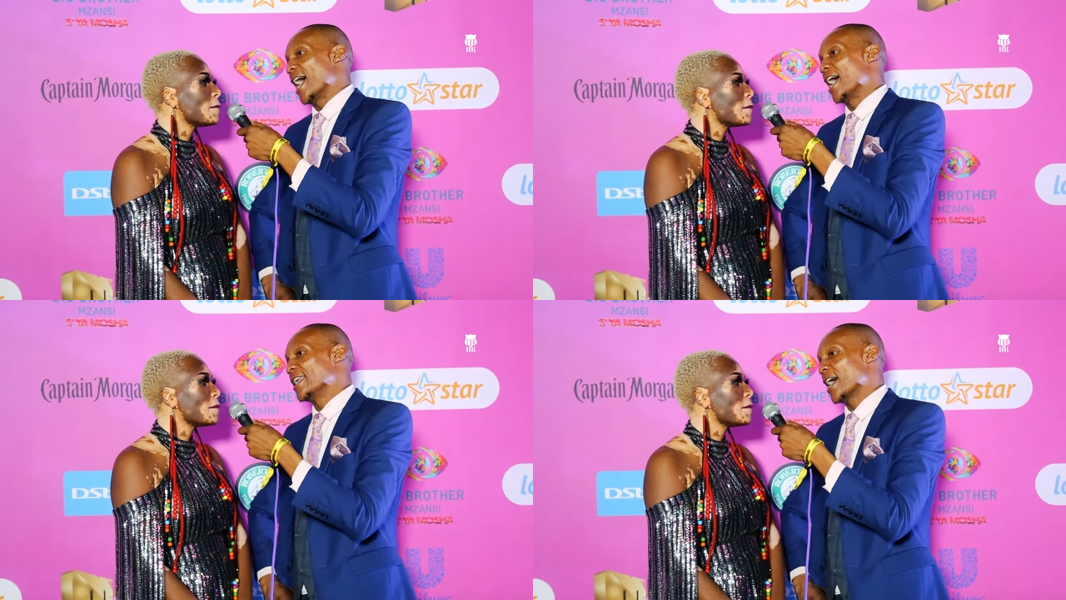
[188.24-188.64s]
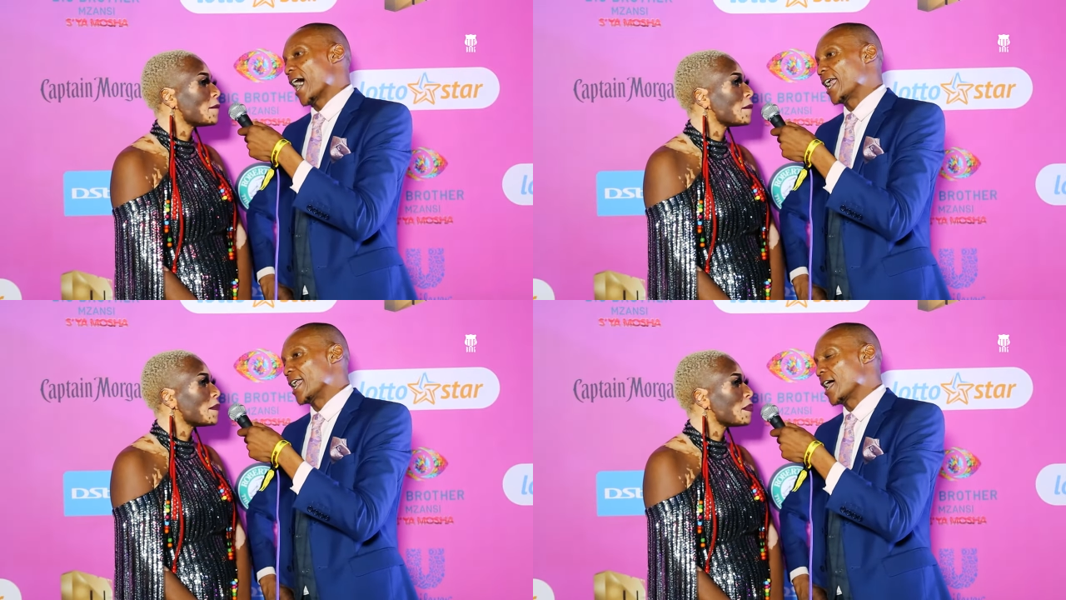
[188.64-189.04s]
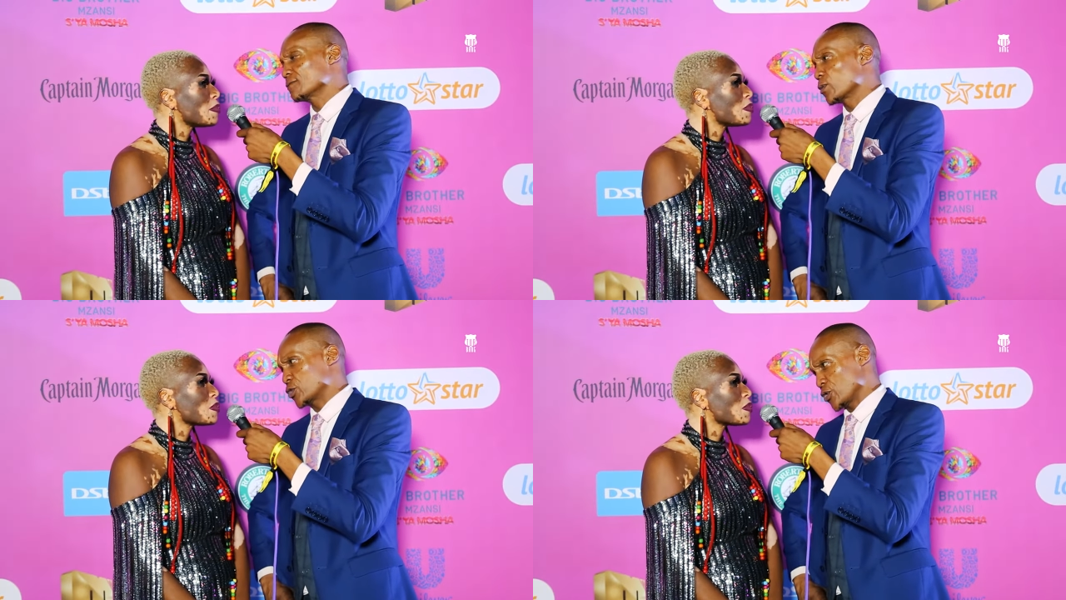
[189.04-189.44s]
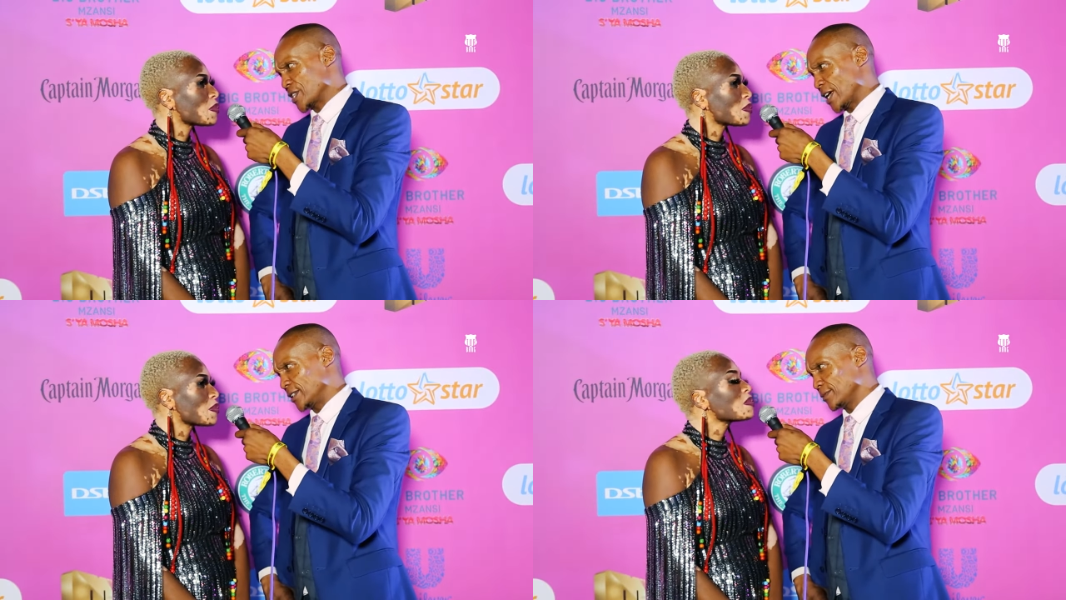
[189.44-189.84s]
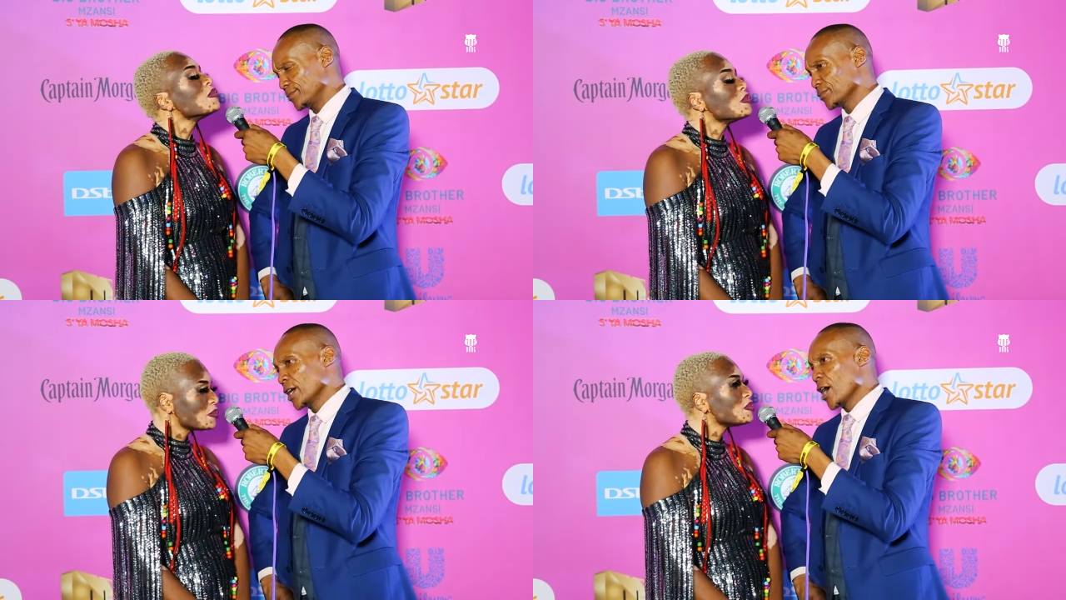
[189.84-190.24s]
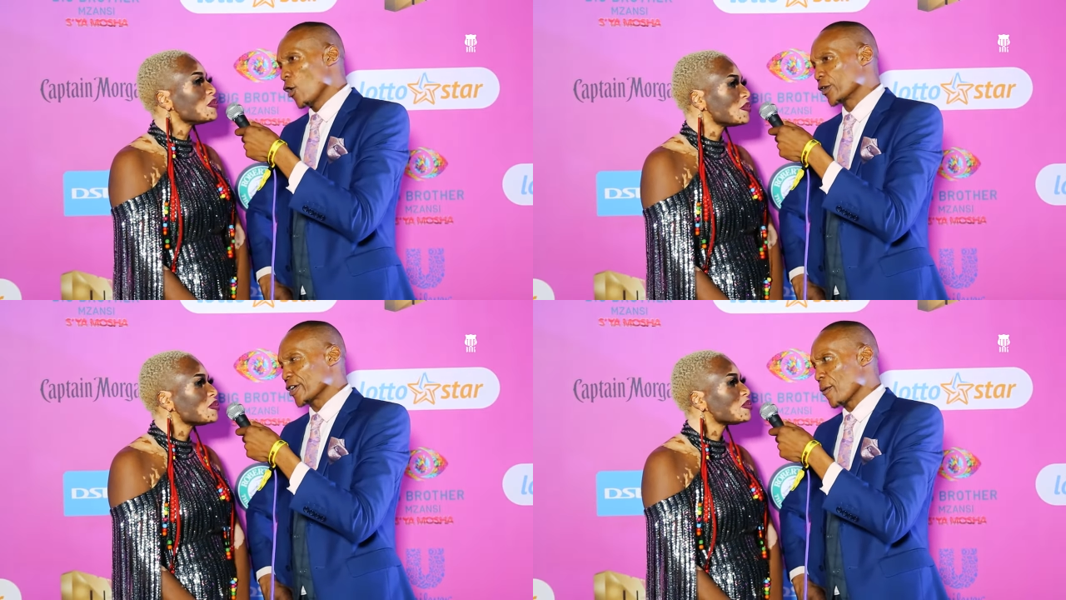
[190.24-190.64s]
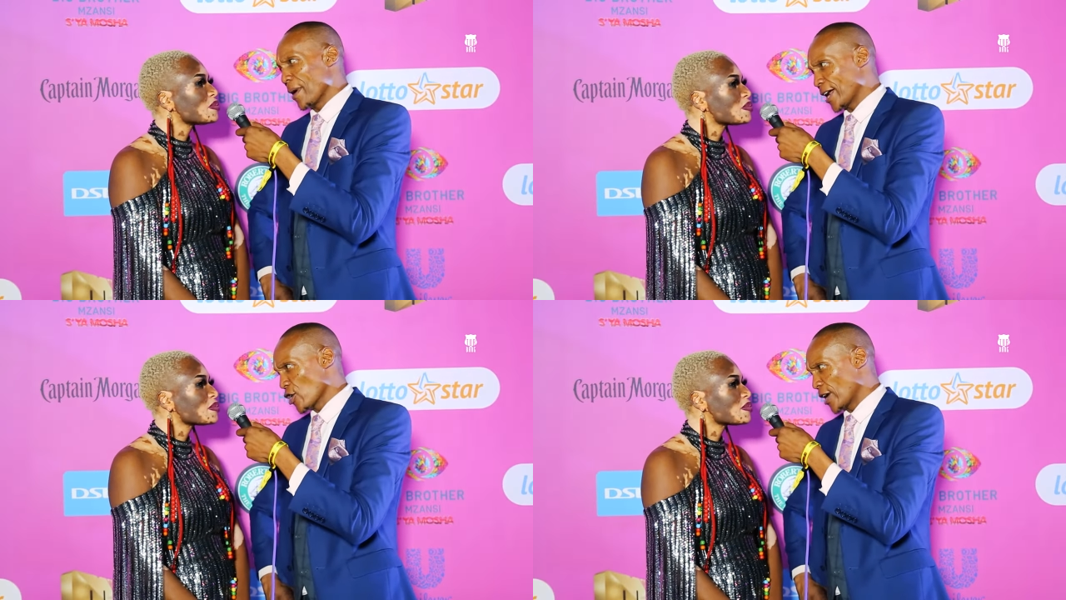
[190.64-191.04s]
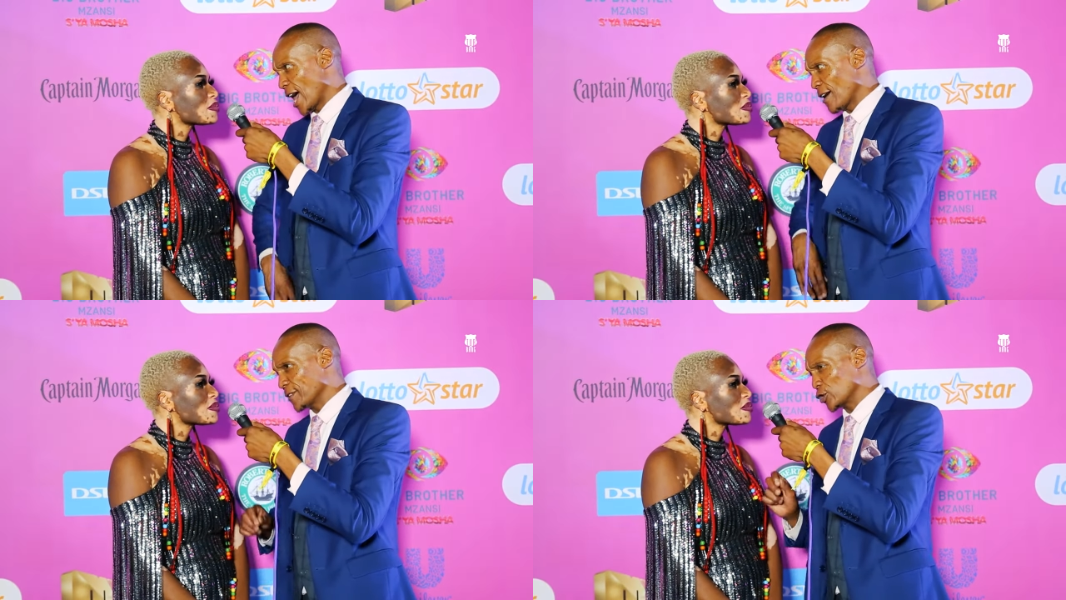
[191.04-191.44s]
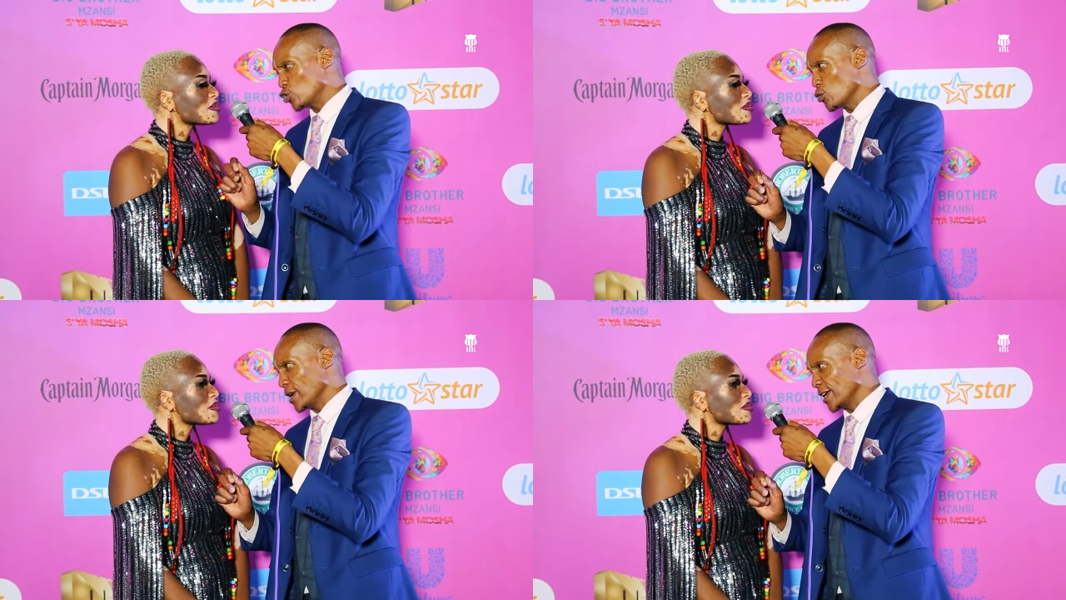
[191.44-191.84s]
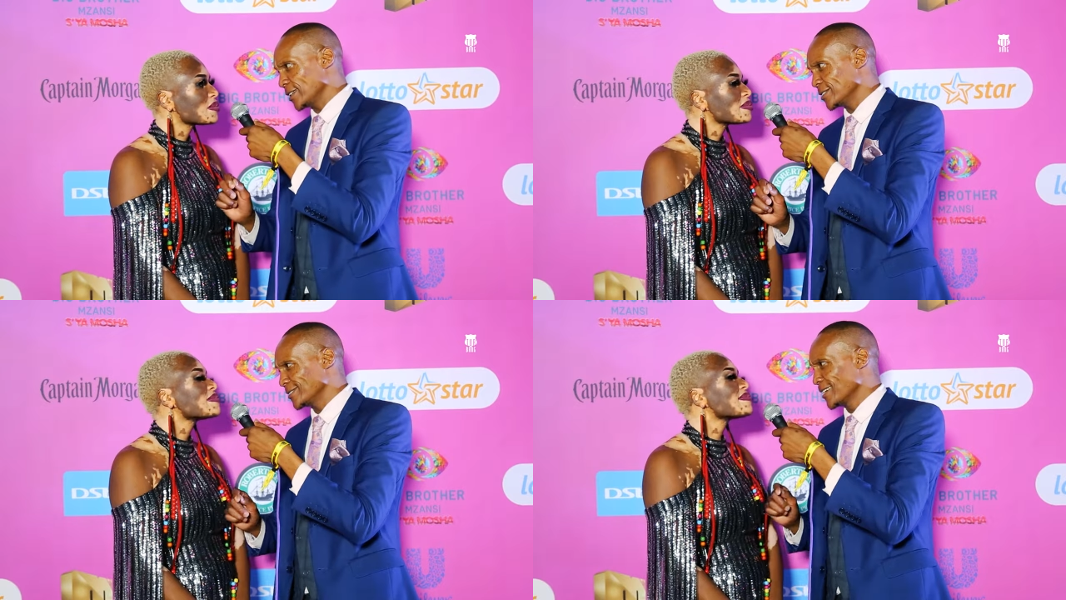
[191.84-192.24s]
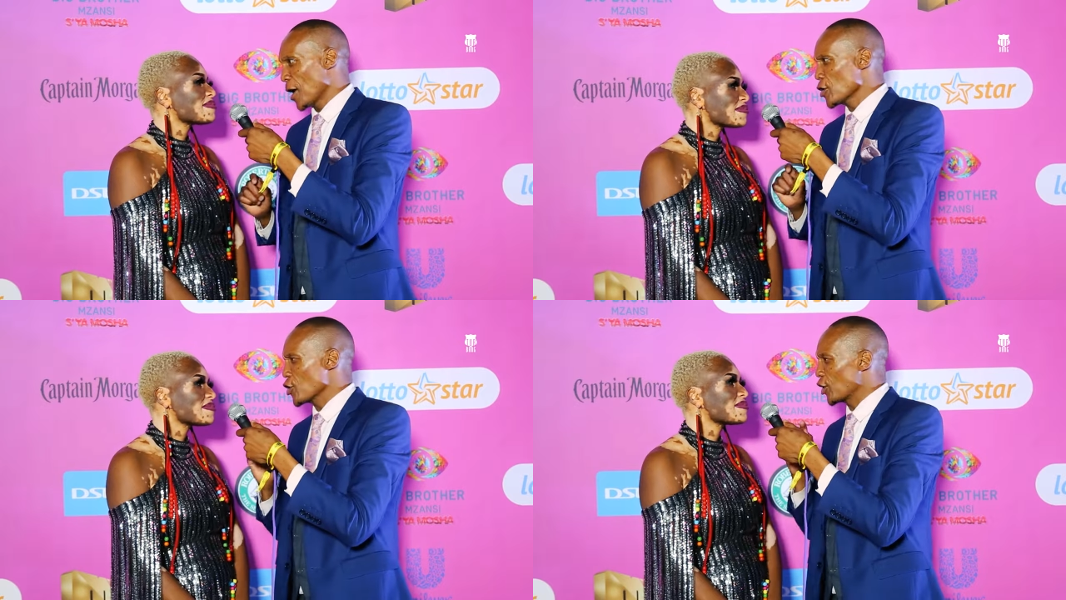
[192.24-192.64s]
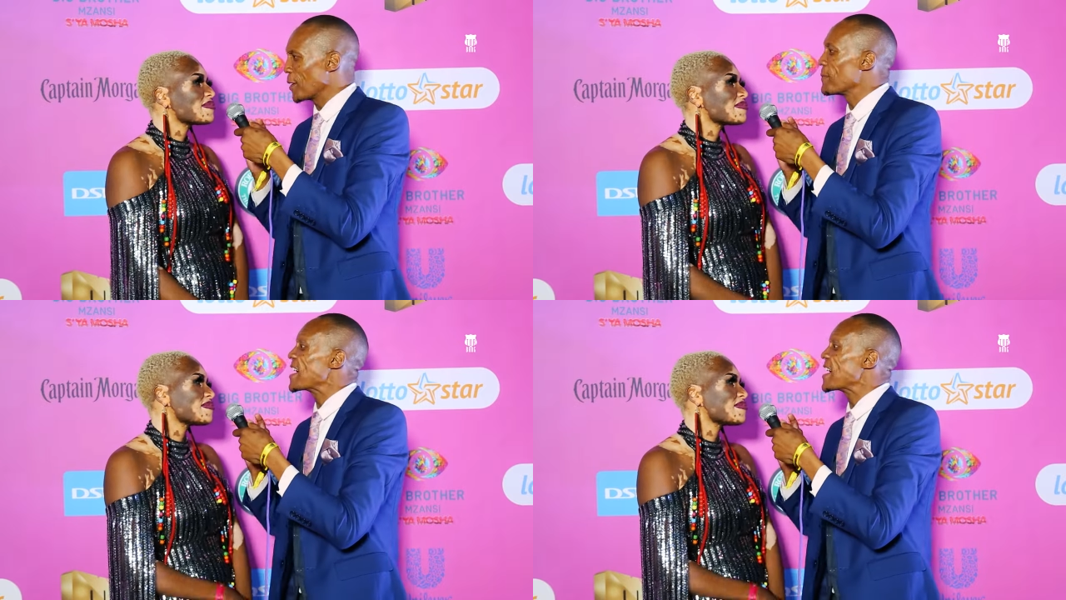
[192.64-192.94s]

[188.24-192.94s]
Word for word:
Speaker 1: and I loved what you said. But you may not have the two million, you're gonna